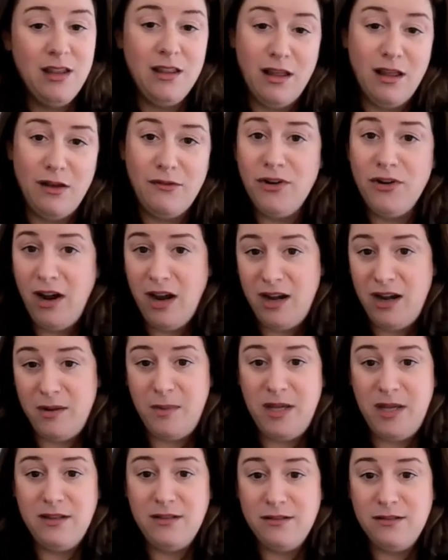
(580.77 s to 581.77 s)
Love your
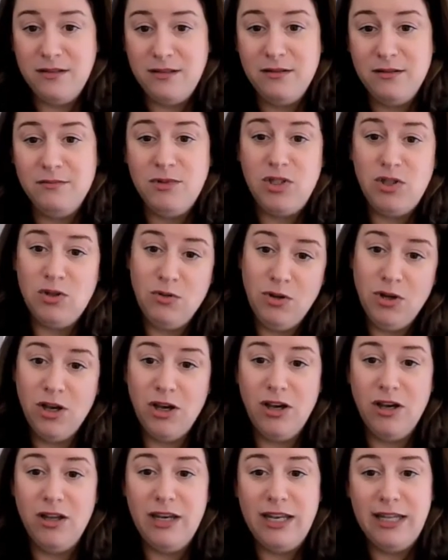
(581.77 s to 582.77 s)
enemies, do
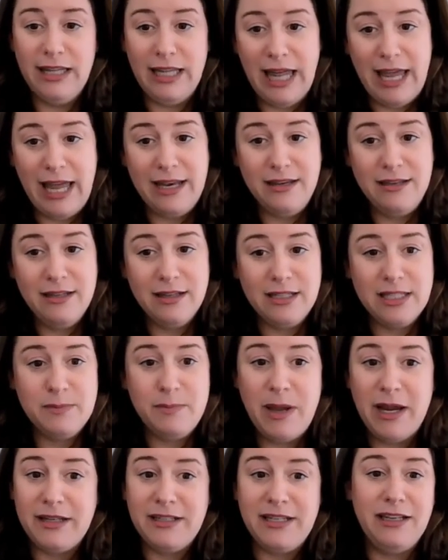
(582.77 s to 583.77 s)
good and lend,
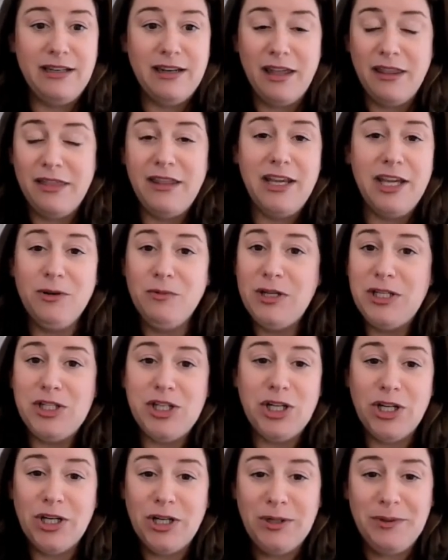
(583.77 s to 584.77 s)
expecting nothing in
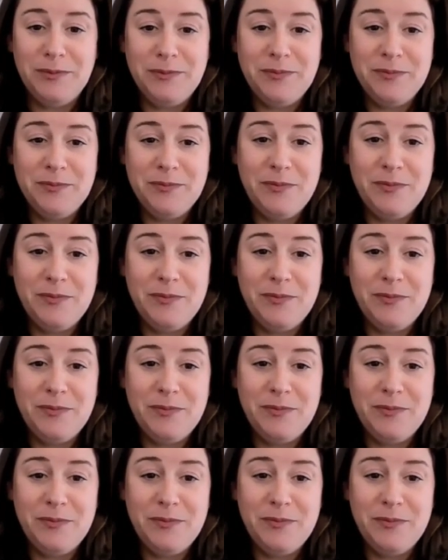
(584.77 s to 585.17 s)
return.